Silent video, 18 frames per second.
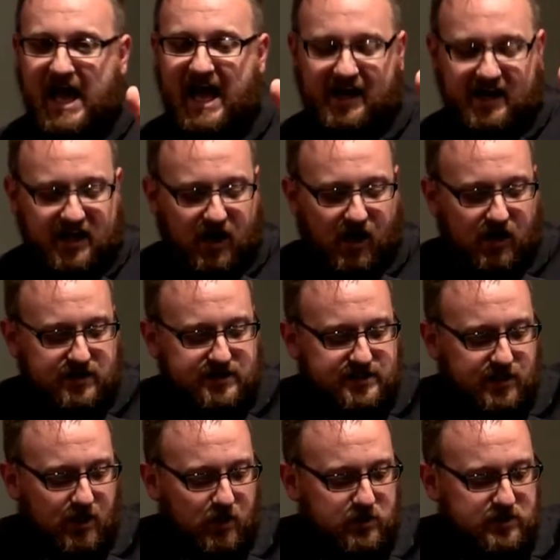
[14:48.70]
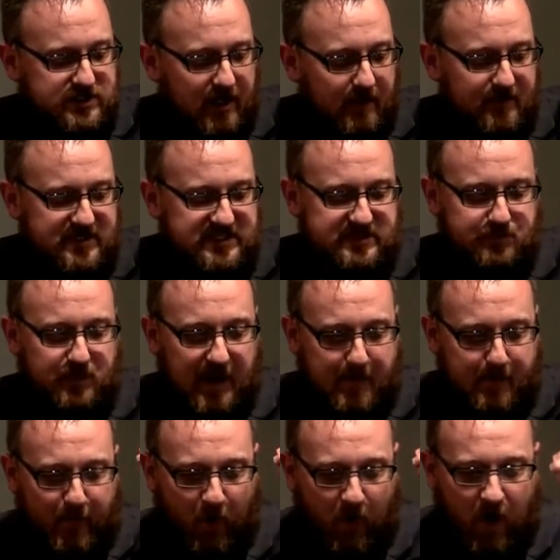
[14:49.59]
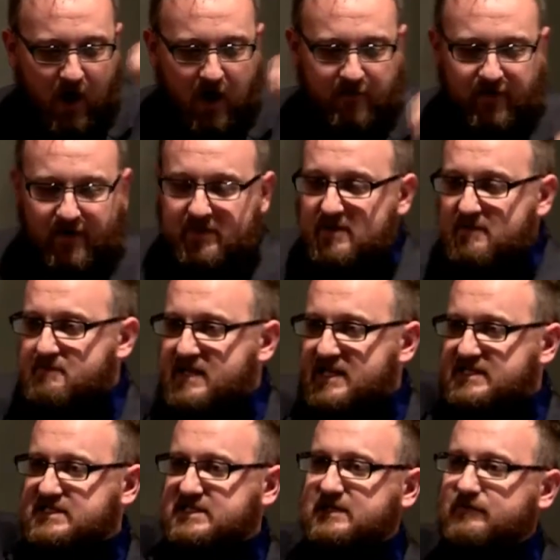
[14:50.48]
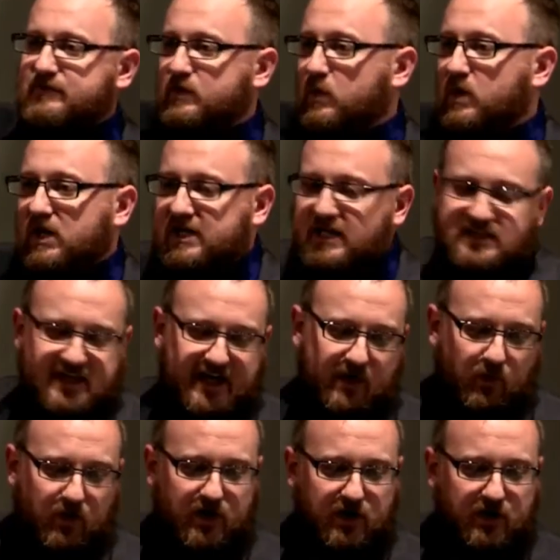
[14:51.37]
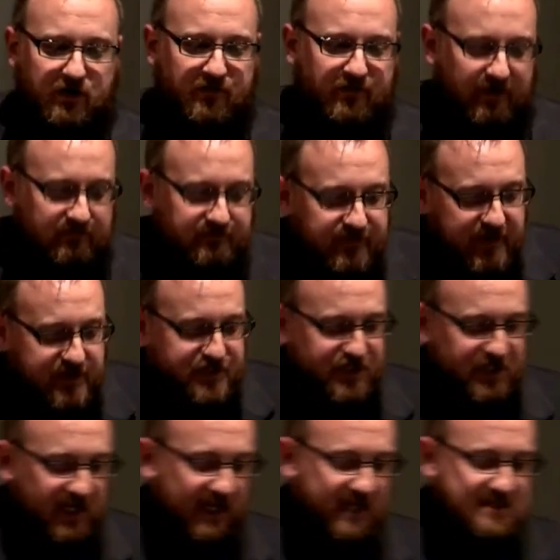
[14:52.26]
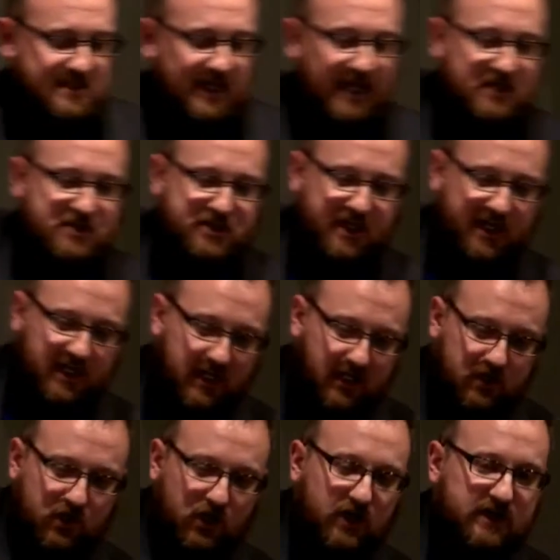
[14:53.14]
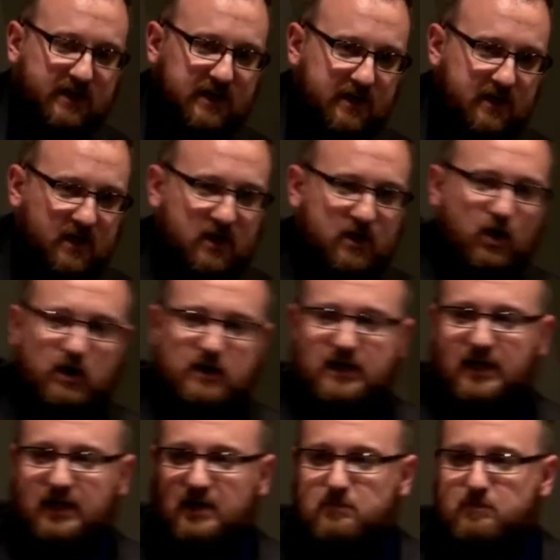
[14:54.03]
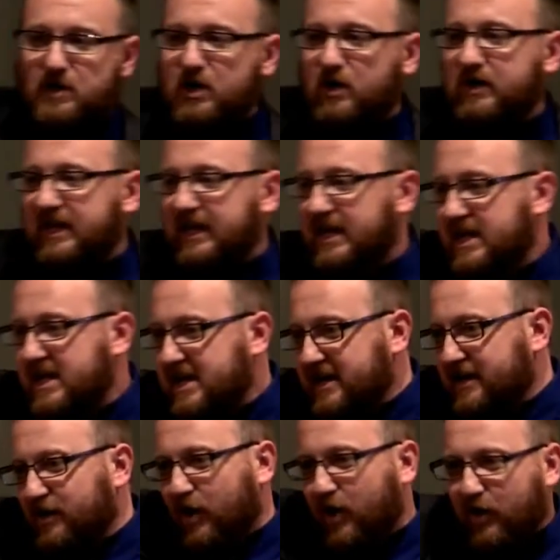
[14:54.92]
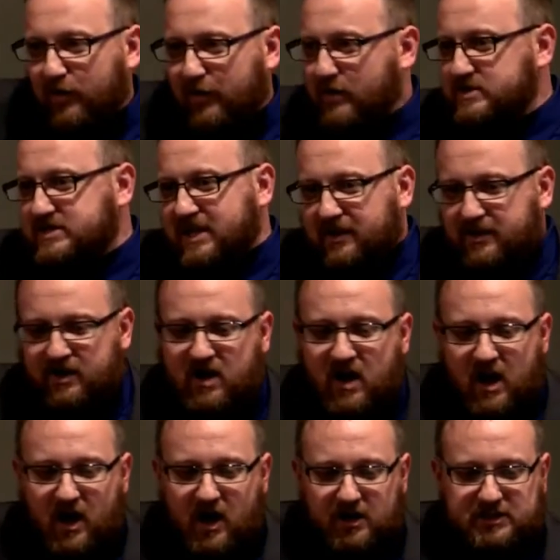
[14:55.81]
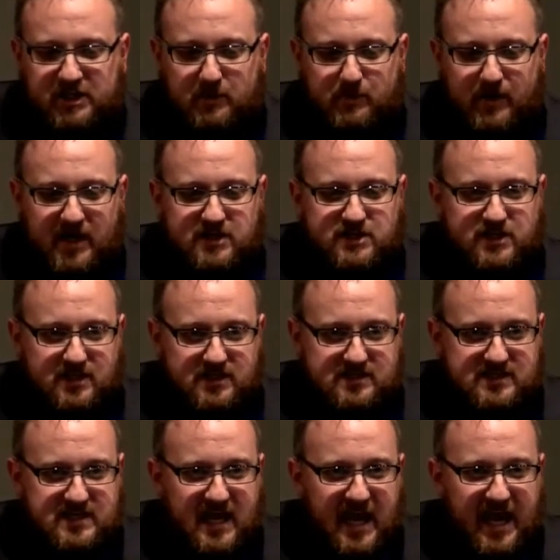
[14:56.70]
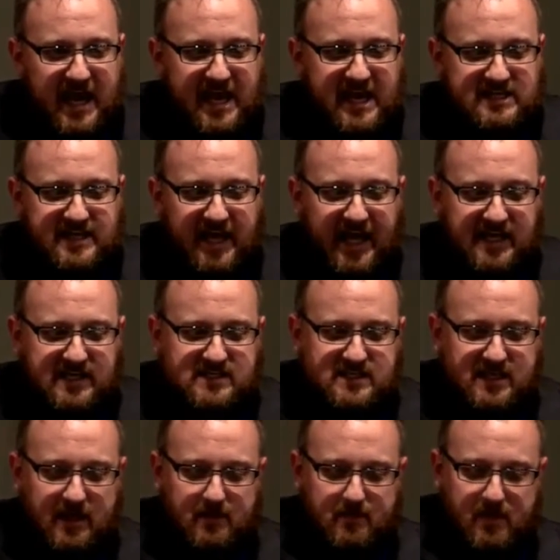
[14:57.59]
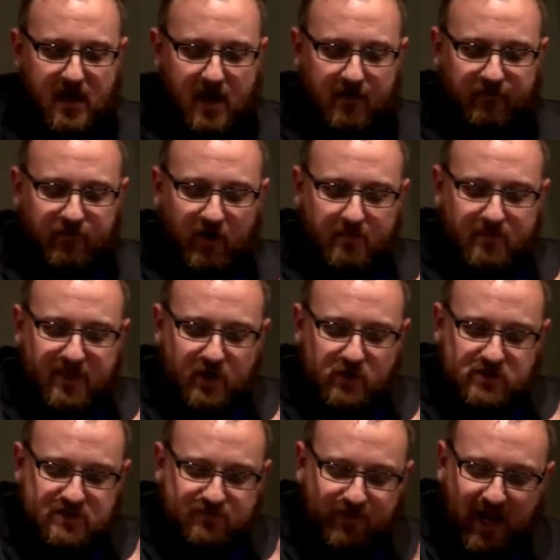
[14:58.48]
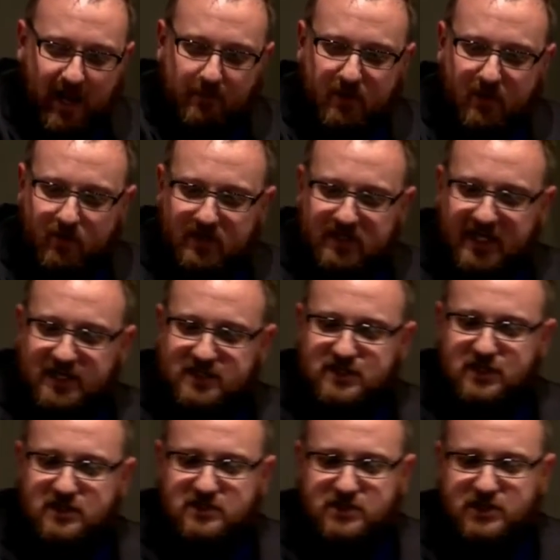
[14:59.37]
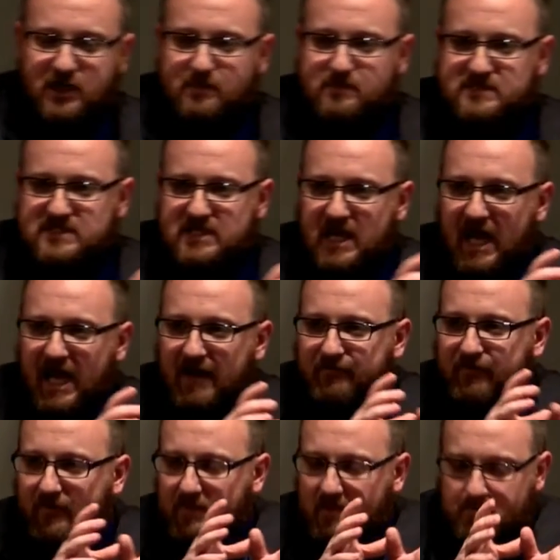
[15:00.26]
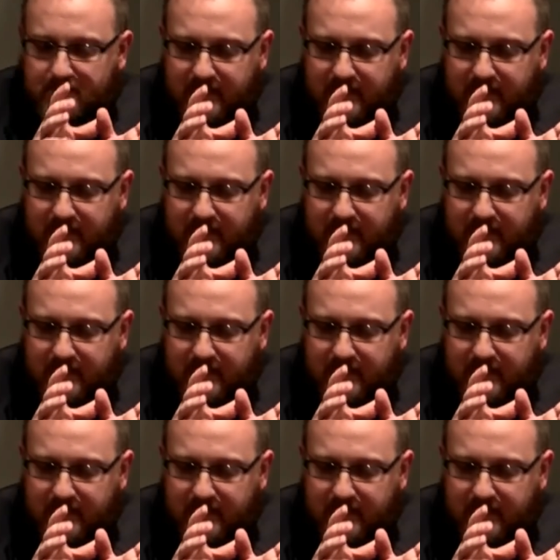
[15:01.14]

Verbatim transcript: and he also summons people from the midst of the workaday world, from fishing and teaching and clerking and cooking and building and all those other occupations. He takes them from those family relationships and from the